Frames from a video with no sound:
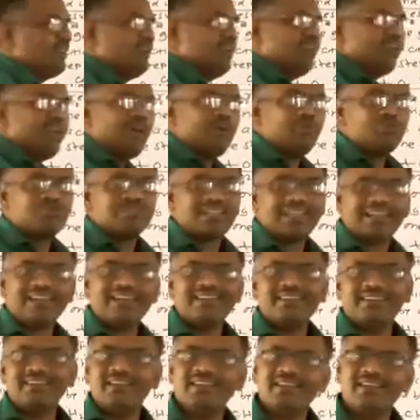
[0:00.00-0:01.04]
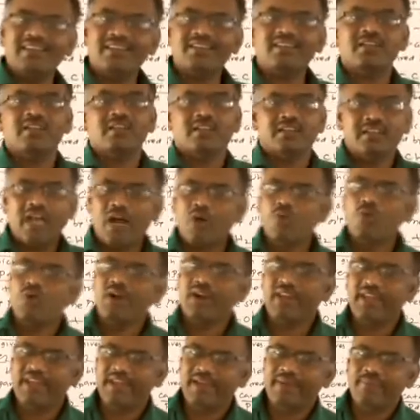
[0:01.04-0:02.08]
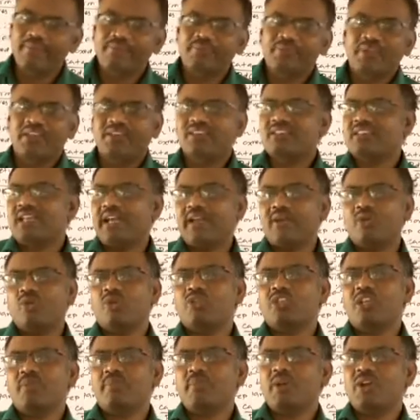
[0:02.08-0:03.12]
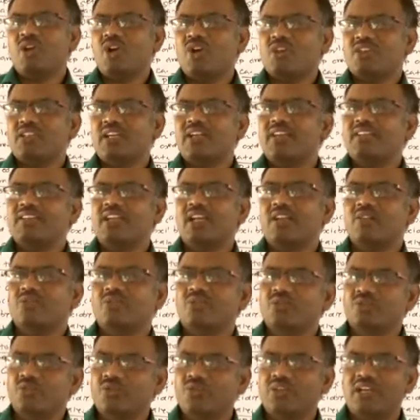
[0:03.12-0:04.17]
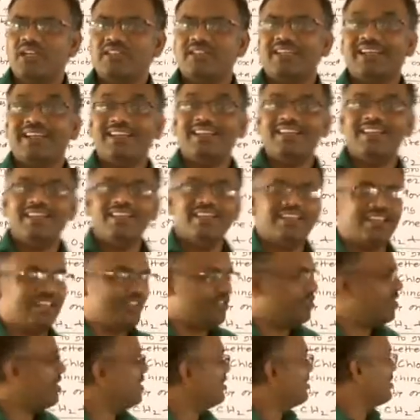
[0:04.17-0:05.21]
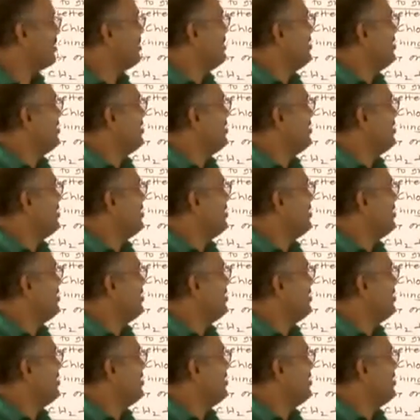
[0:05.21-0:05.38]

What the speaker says: Now, second thing is nowadays this hydrogen peroxide is also used as a cleaning agent.